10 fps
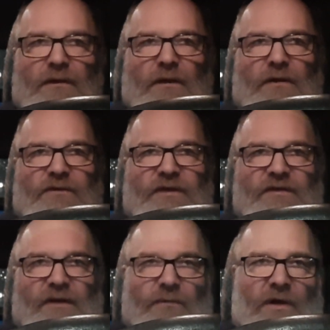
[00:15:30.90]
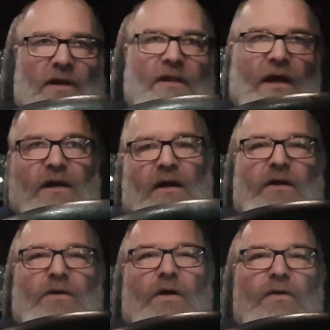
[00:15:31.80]
And she said, well, I gotta
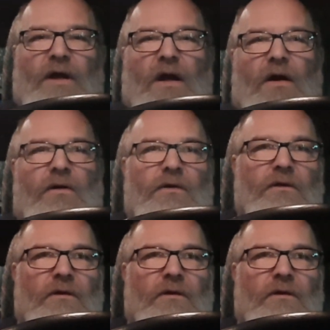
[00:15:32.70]
go now.